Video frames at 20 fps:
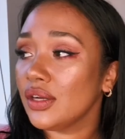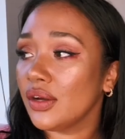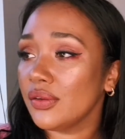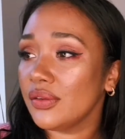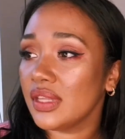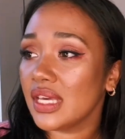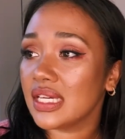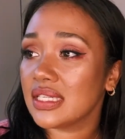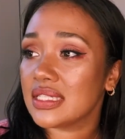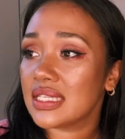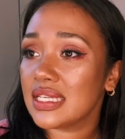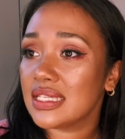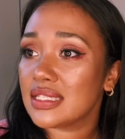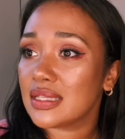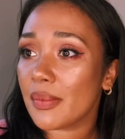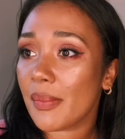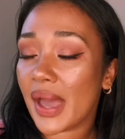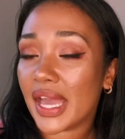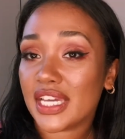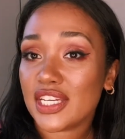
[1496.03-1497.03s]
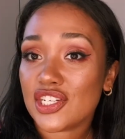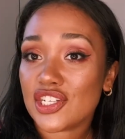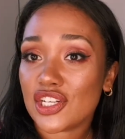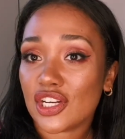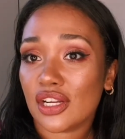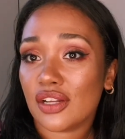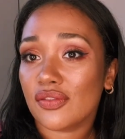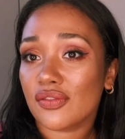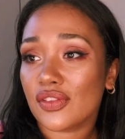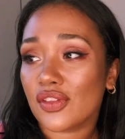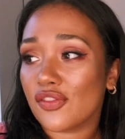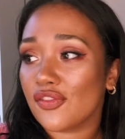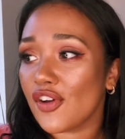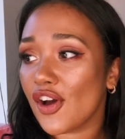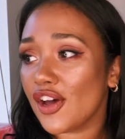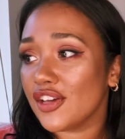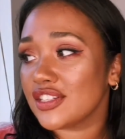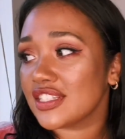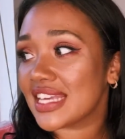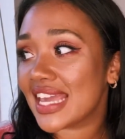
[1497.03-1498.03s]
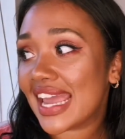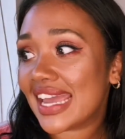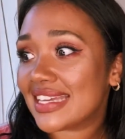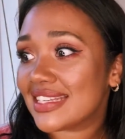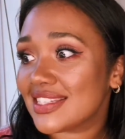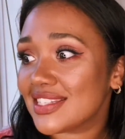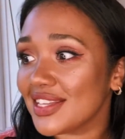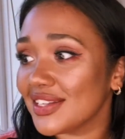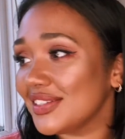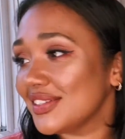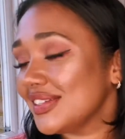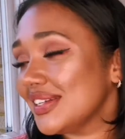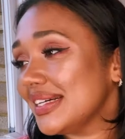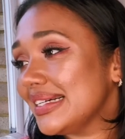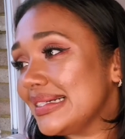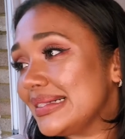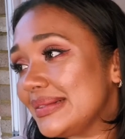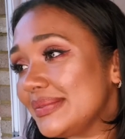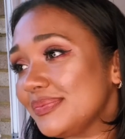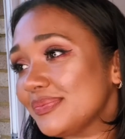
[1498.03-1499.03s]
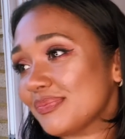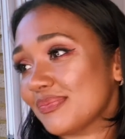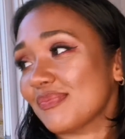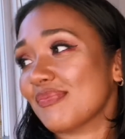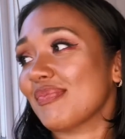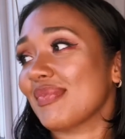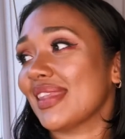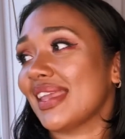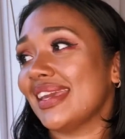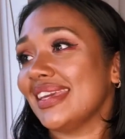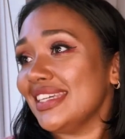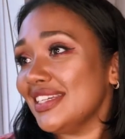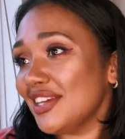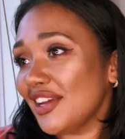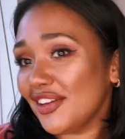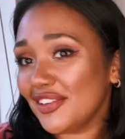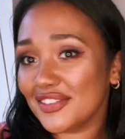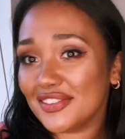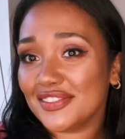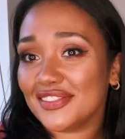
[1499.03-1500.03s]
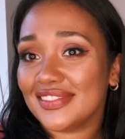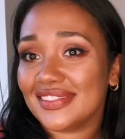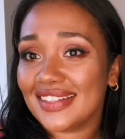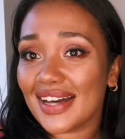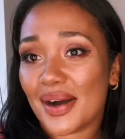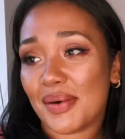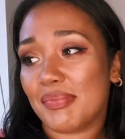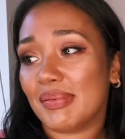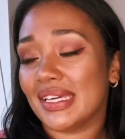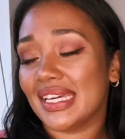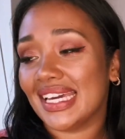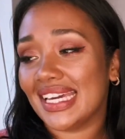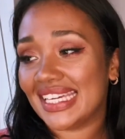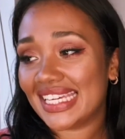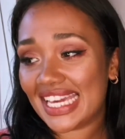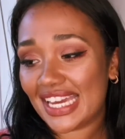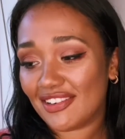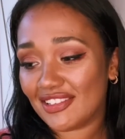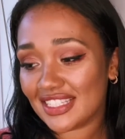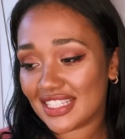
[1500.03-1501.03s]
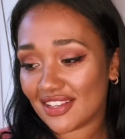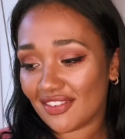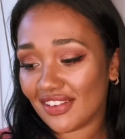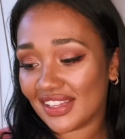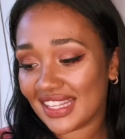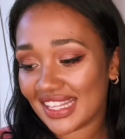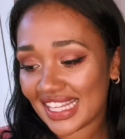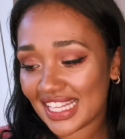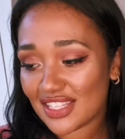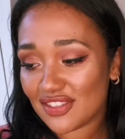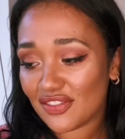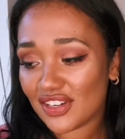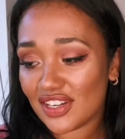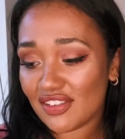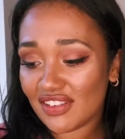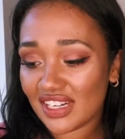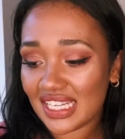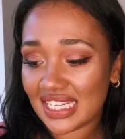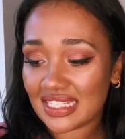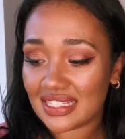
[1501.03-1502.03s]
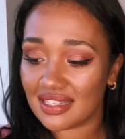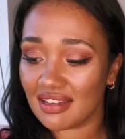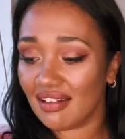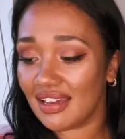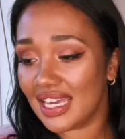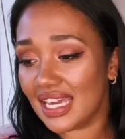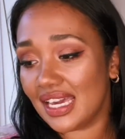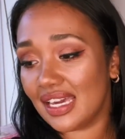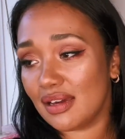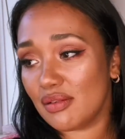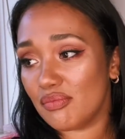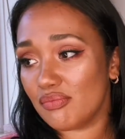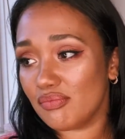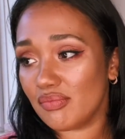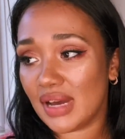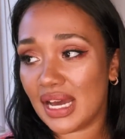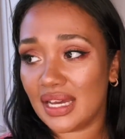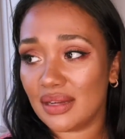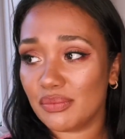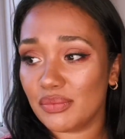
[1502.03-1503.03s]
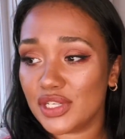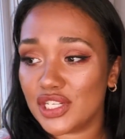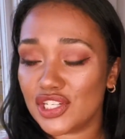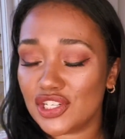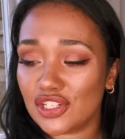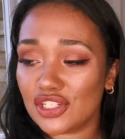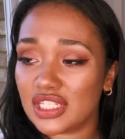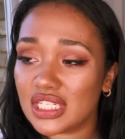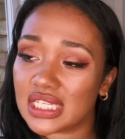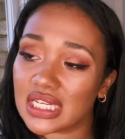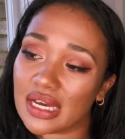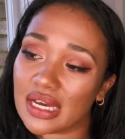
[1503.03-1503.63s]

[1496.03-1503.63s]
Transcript: the anticipation of the first kiss and, you know, upping it a gear and stuff. I think that's really, really exciting, and we should